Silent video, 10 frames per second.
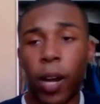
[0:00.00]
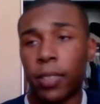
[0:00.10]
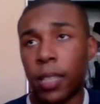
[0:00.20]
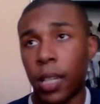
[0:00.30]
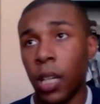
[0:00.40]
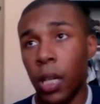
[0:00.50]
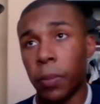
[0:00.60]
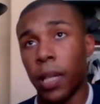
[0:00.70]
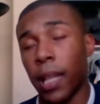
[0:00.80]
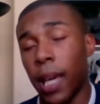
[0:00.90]
Rex
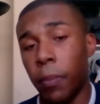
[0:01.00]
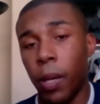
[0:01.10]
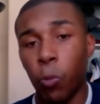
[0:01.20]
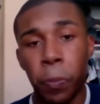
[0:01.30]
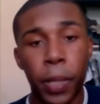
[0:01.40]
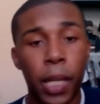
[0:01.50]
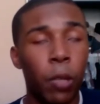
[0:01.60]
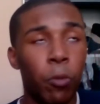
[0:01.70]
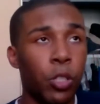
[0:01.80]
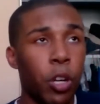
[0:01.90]
Kalaman will
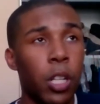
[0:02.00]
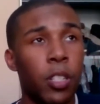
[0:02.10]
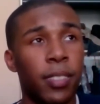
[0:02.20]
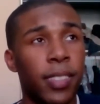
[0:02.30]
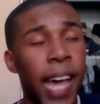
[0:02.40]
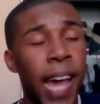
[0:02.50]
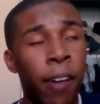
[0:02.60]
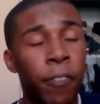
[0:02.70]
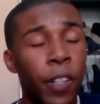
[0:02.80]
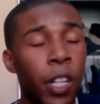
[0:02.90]
be returning to the
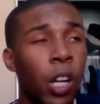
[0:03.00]
staff,